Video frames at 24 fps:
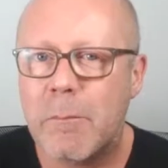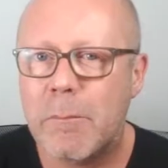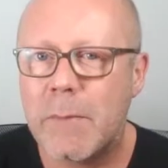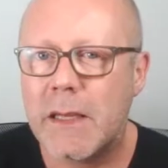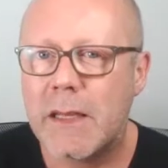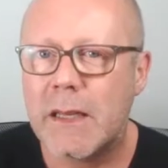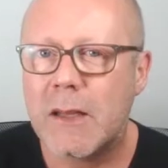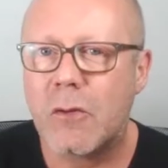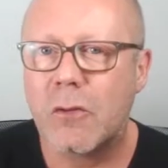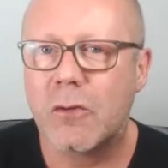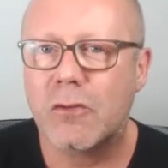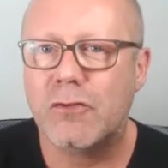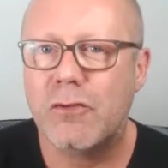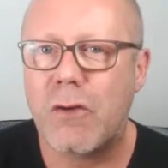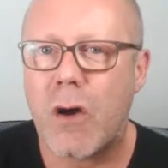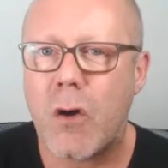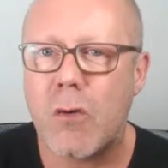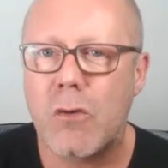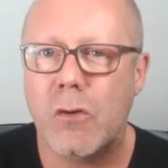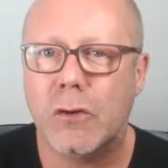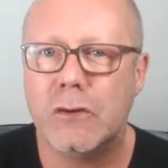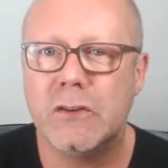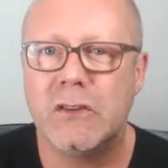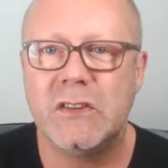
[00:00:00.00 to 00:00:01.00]
MIDI
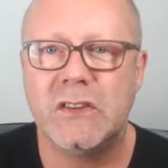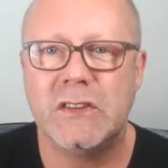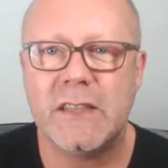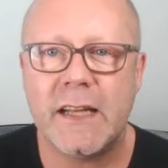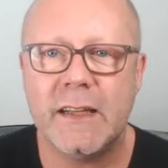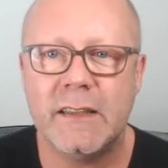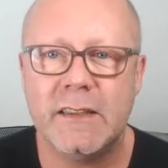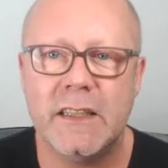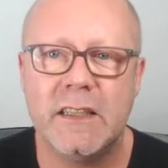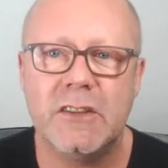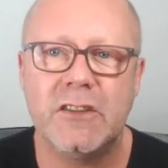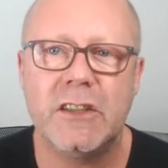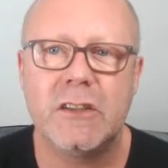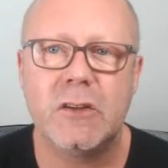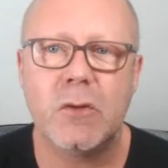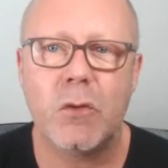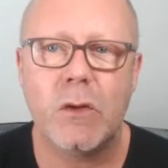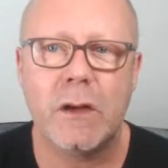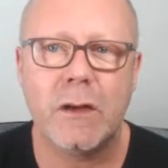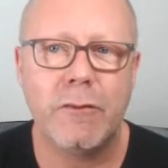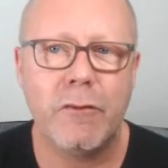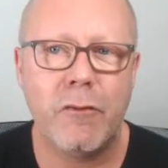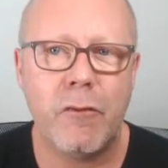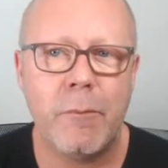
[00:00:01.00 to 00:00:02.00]
controllers send
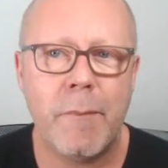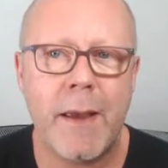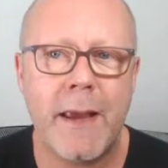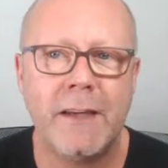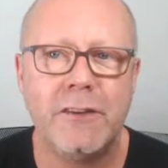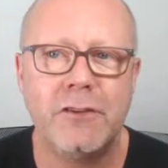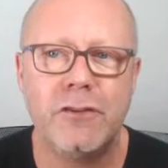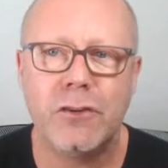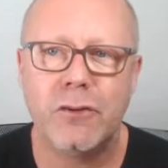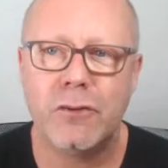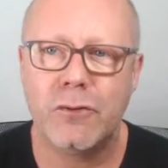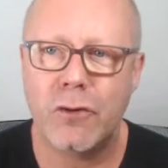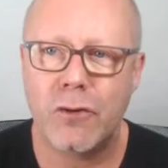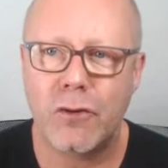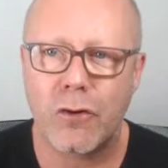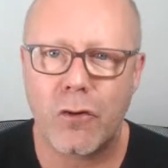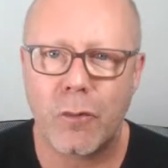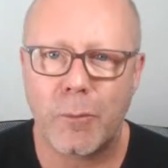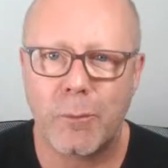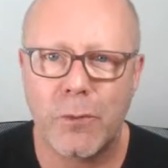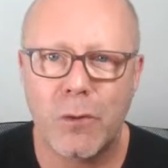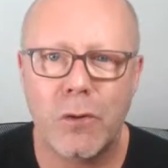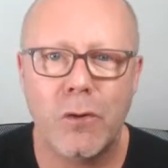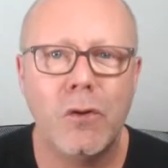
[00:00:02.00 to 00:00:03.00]
digital information to the
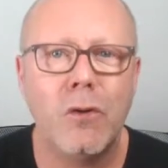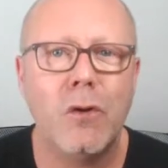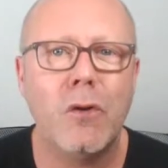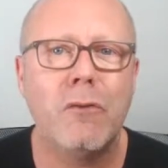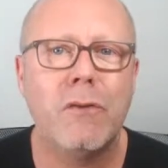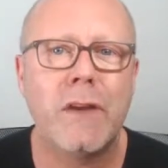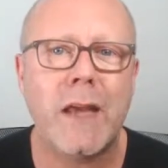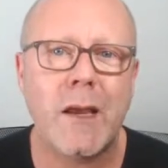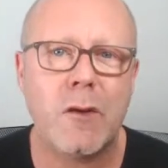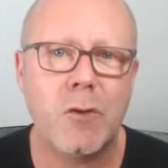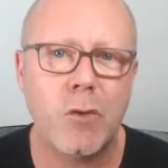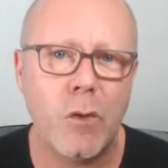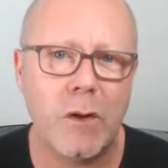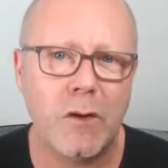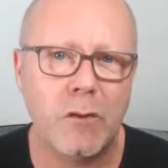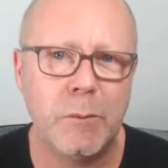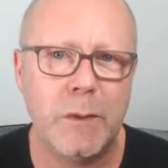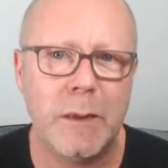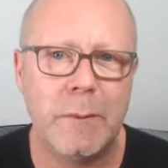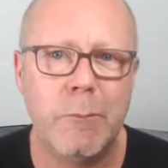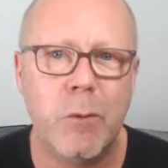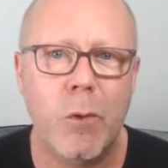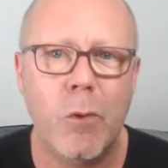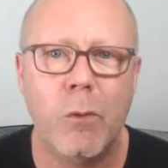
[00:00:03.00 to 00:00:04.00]
computer via
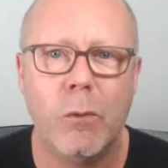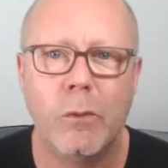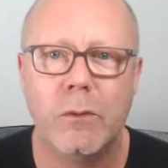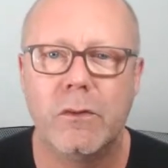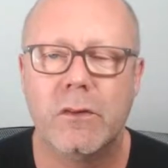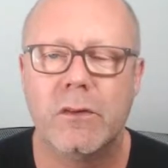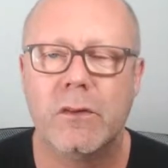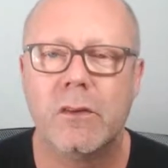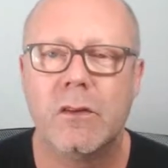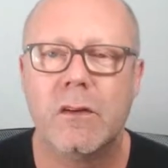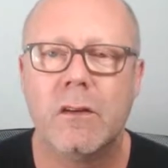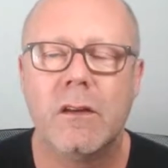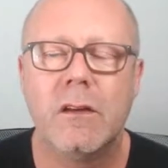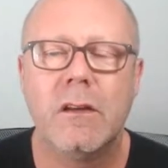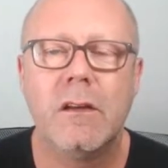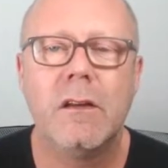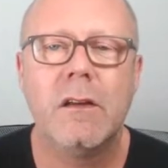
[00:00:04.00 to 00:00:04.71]
USB ports.